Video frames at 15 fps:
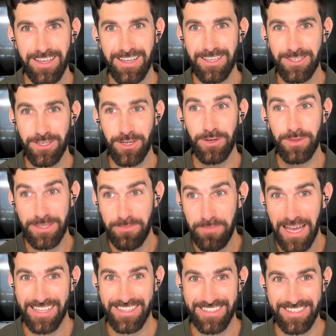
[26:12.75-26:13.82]
So it
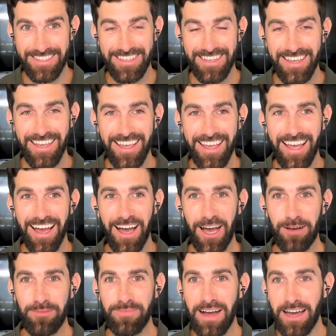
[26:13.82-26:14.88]
depends.
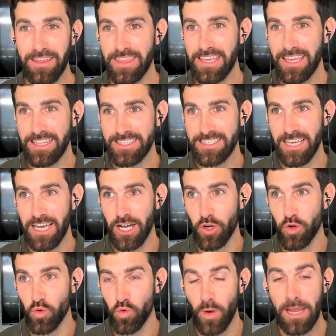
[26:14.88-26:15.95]
I think it's a
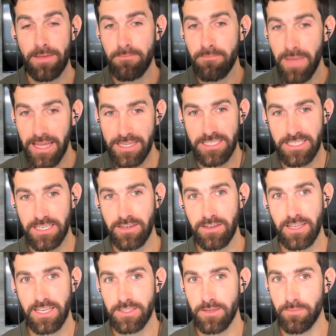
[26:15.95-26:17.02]
great
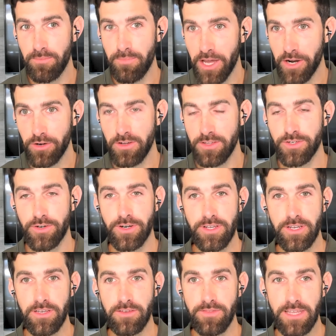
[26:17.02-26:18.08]
medicine. It's a better
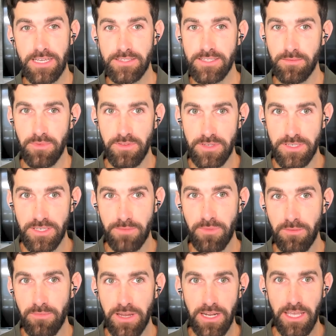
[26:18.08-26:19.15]
alternative than some of the
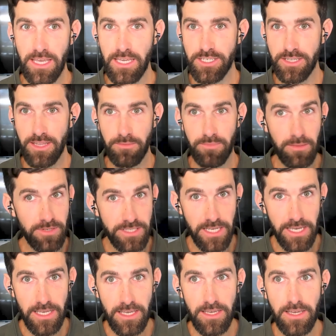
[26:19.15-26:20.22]
sleeping medication that people
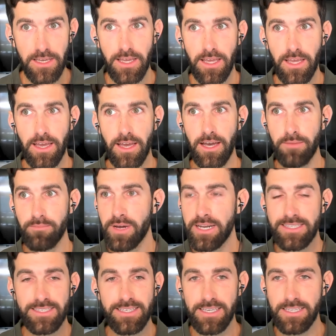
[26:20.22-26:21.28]
take, but
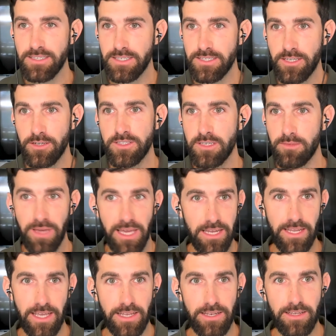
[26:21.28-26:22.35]
it's still a
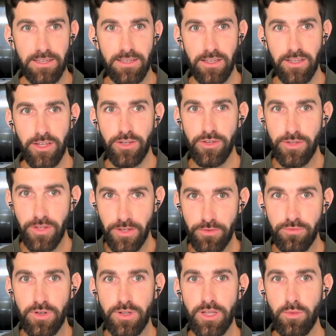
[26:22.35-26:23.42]
Band-Aid. You
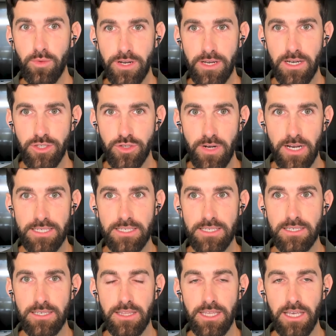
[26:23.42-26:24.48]
really want to
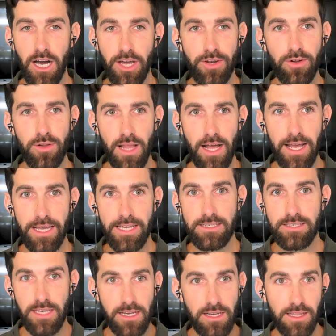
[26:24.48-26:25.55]
address the underlying
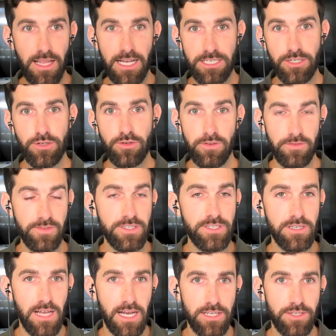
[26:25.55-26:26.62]
psychological and
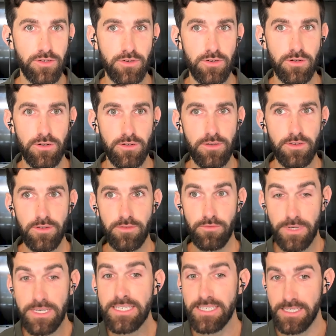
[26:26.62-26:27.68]
physiological
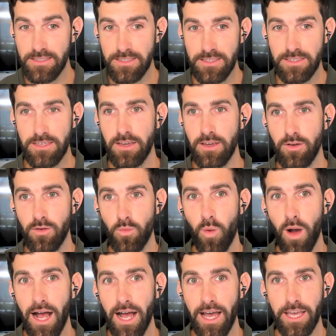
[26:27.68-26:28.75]
reasons
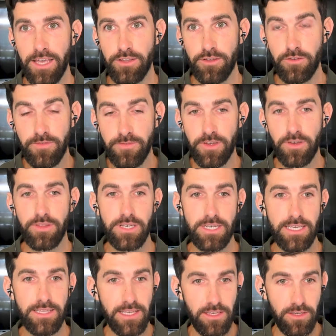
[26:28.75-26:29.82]
why you feel the
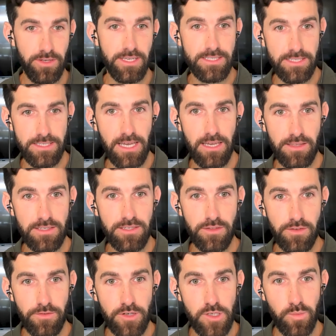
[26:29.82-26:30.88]
need that you need to take this in the
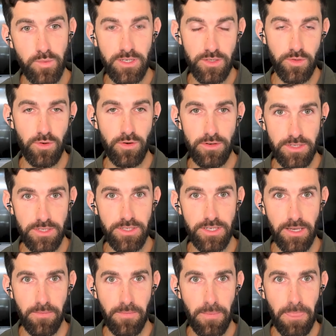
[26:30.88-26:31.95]
first place in order to
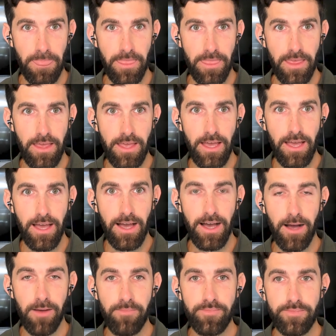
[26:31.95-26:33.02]
sleep.
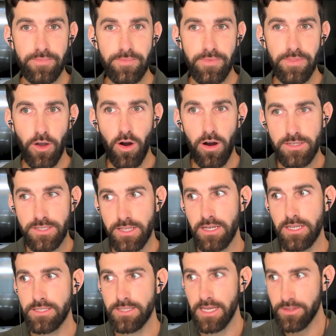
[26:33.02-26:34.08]
There are
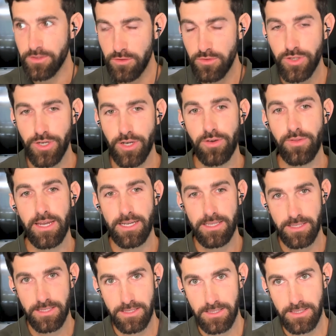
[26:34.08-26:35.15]
studies that do show that
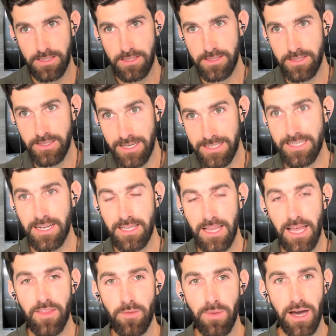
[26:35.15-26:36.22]
it doesn't
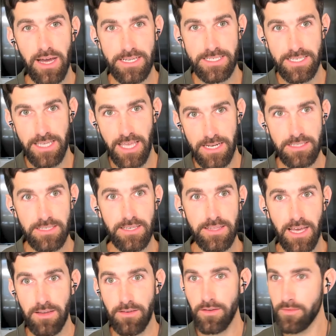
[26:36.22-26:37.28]
allow the body to get into
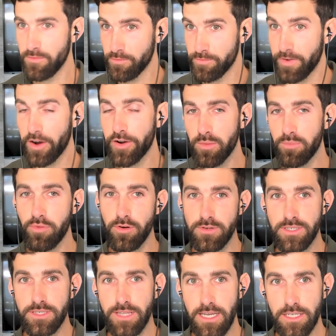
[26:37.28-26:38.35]
that very
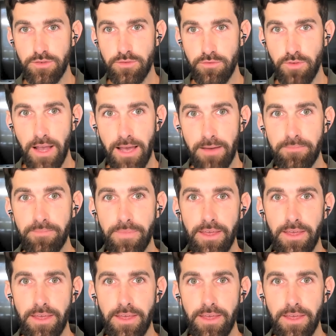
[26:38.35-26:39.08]
important stage of REM.